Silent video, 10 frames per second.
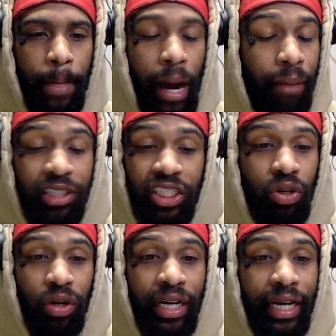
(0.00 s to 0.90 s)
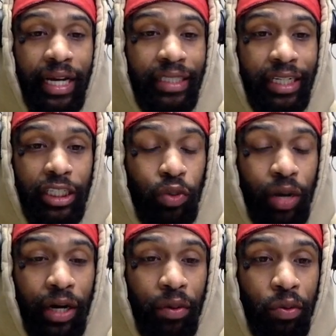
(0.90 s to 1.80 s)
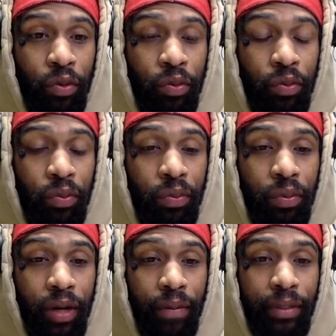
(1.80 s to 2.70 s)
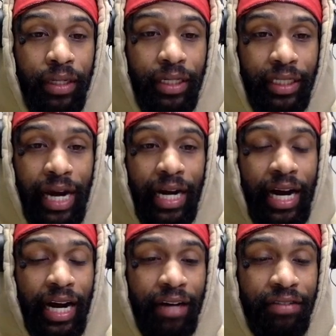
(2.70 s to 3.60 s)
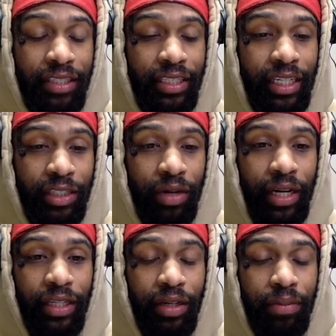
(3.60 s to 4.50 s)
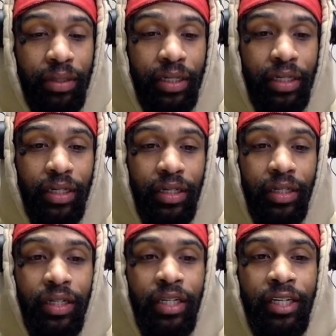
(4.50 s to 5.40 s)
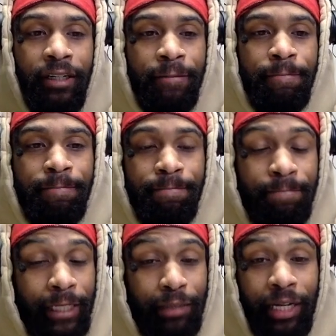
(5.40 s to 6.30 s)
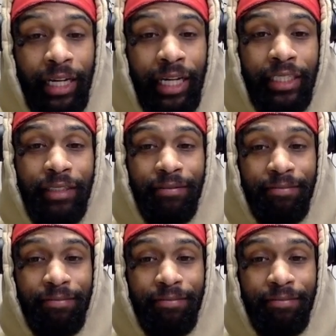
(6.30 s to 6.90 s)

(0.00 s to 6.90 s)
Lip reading: I'm just going to guess that it's rock and roll. I mean, it's kind of obvious that it's right there, but that's my guess.